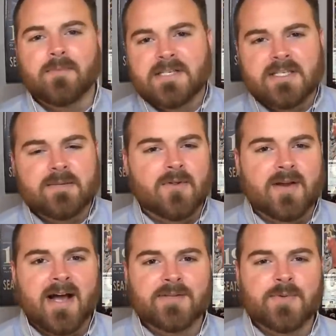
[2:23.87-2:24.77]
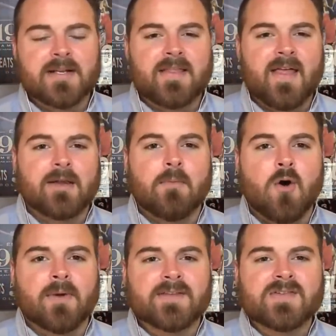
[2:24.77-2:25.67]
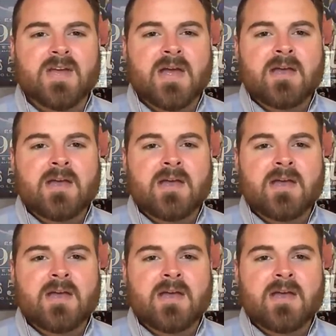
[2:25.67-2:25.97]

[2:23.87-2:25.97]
You're missing some other guys. We'll get to that in a moment.